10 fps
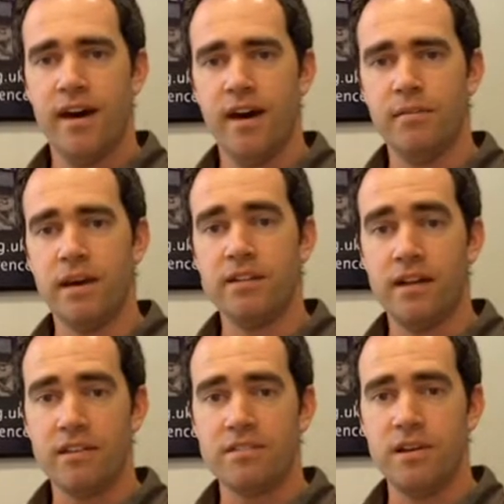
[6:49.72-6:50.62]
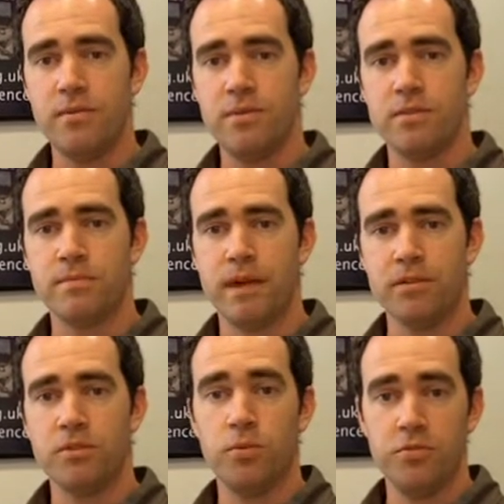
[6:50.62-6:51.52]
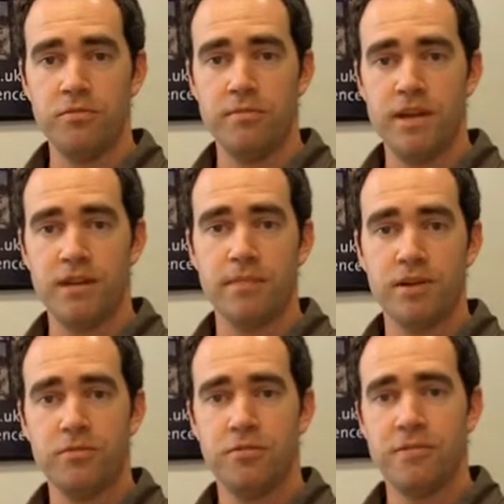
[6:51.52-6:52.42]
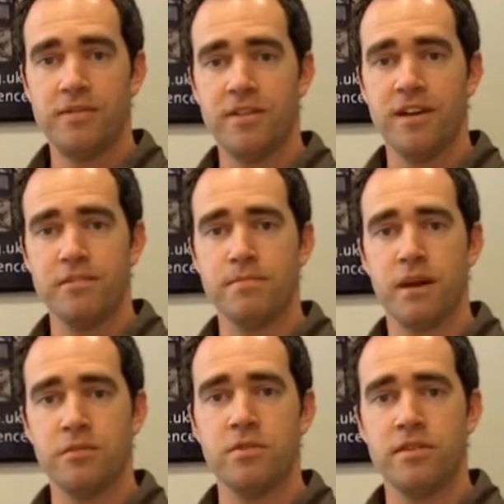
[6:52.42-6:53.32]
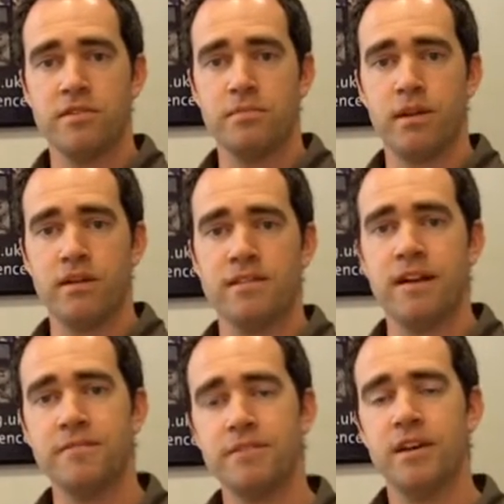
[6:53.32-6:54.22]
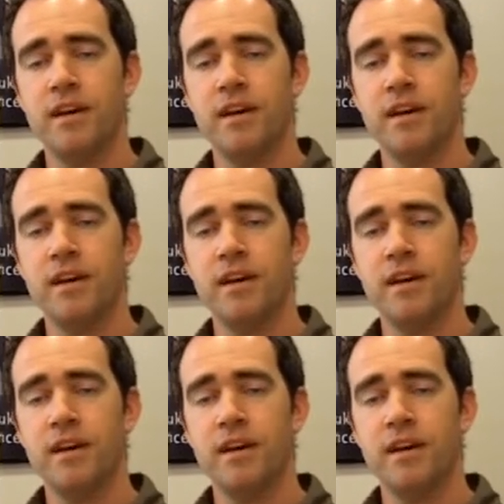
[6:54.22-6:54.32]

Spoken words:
And last year it was about £250,000, about £250,000 worth of supplies left.